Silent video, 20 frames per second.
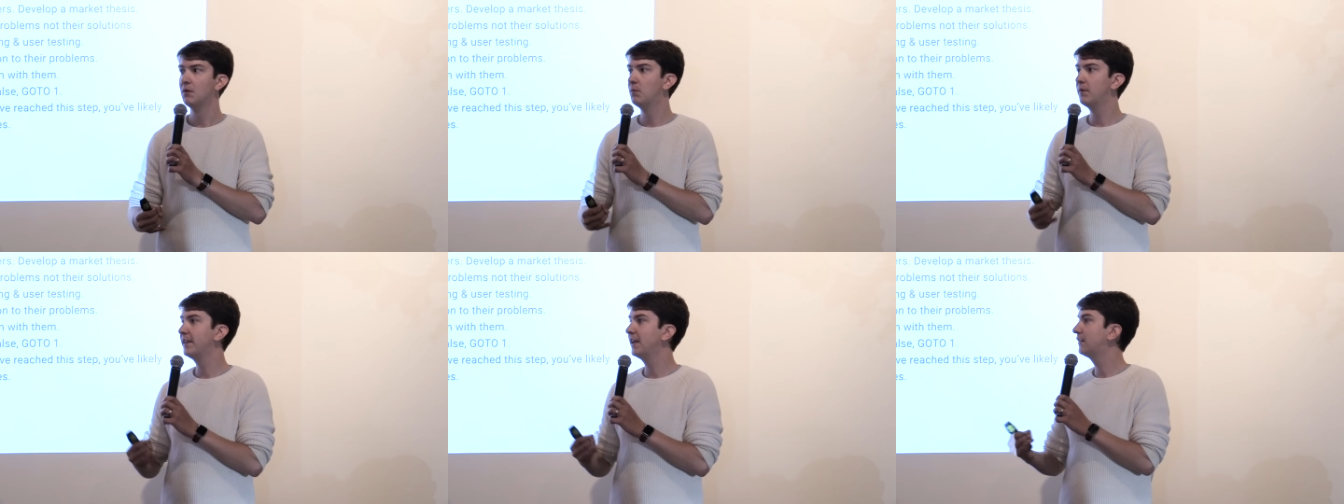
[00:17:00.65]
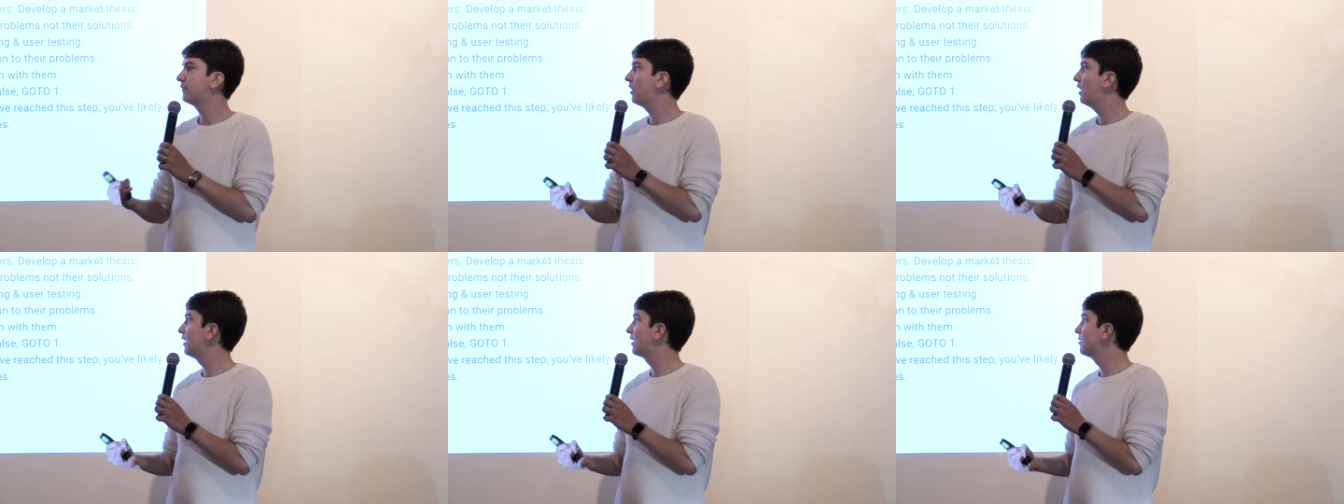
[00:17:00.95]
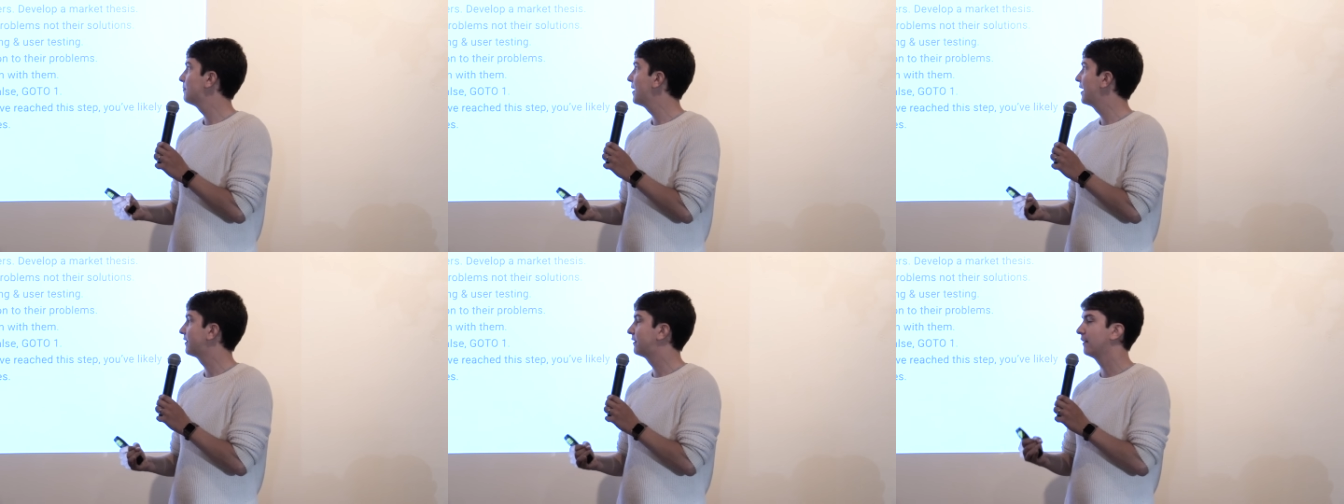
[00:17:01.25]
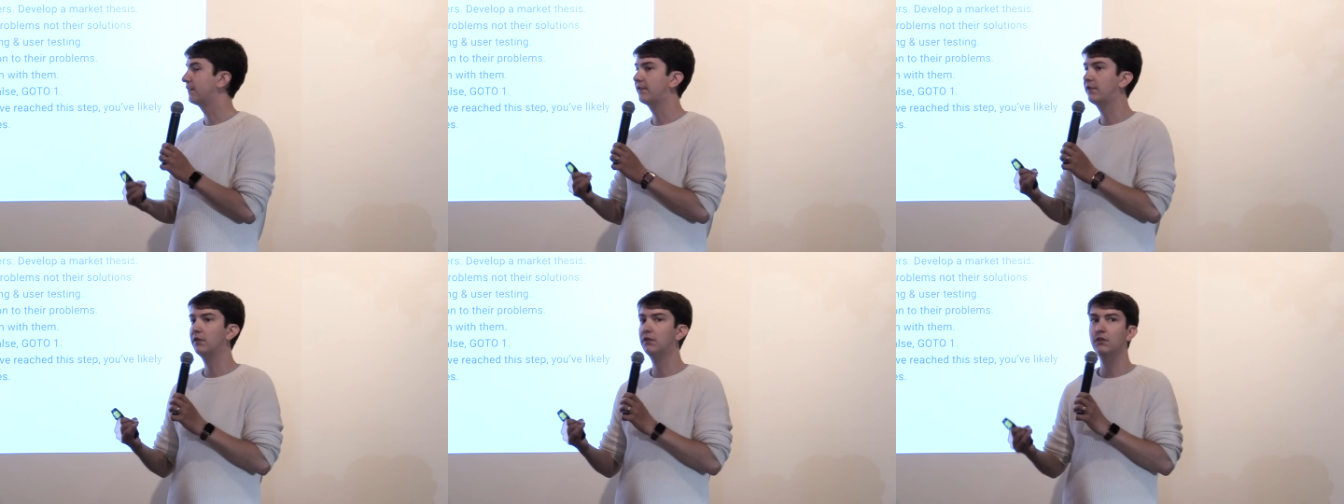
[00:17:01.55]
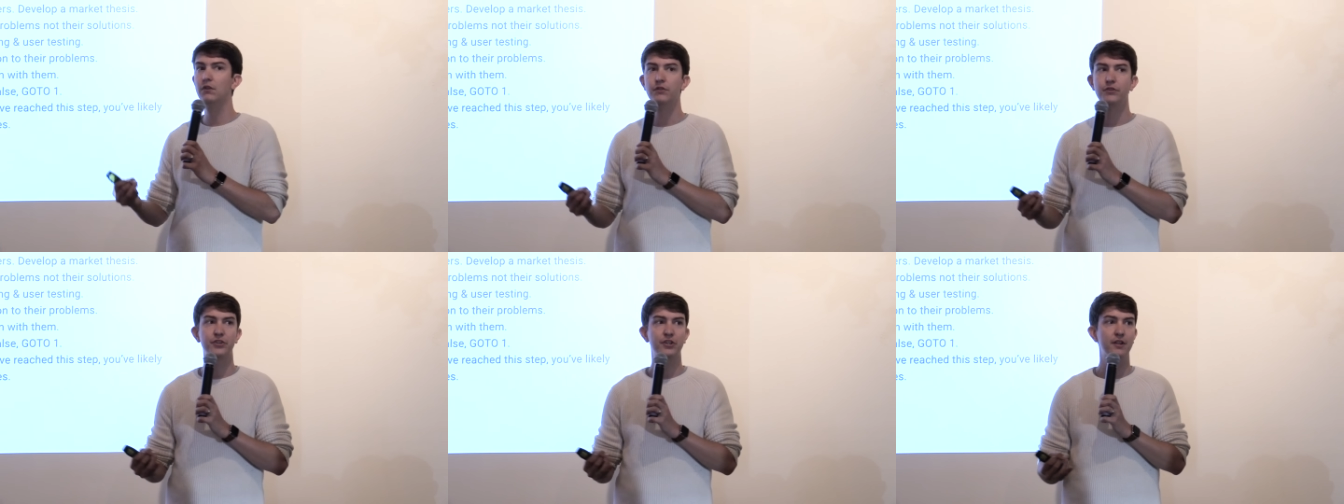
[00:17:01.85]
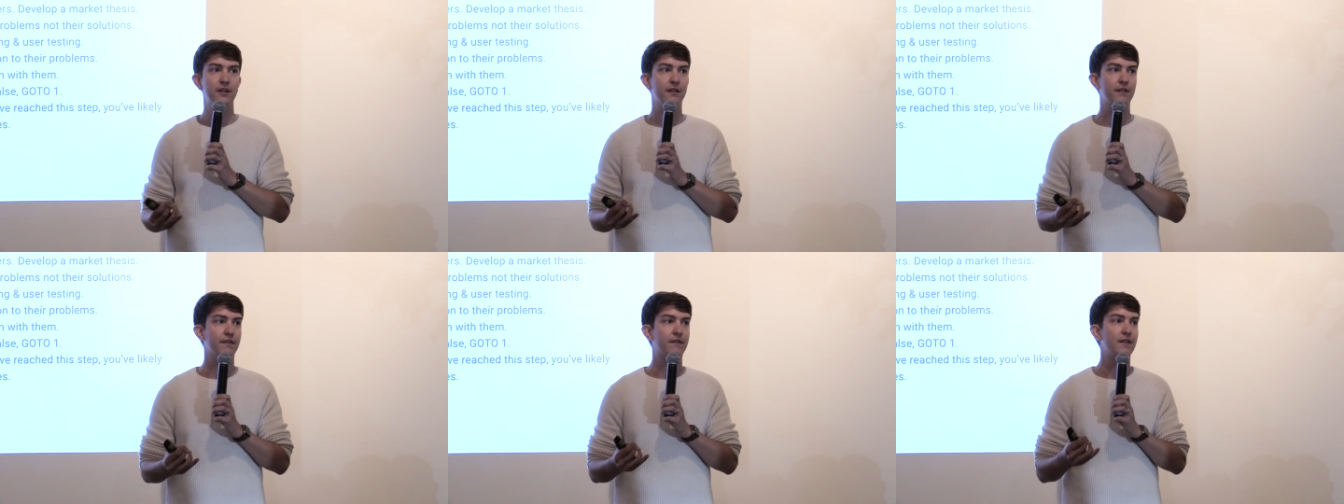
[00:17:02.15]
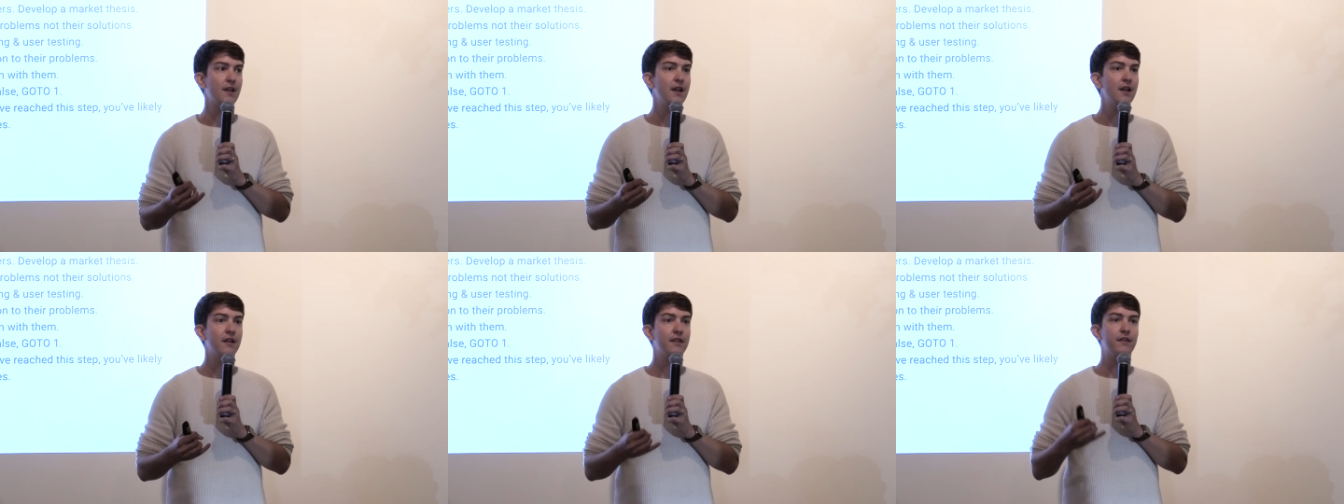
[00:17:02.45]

When they talk about the solutions,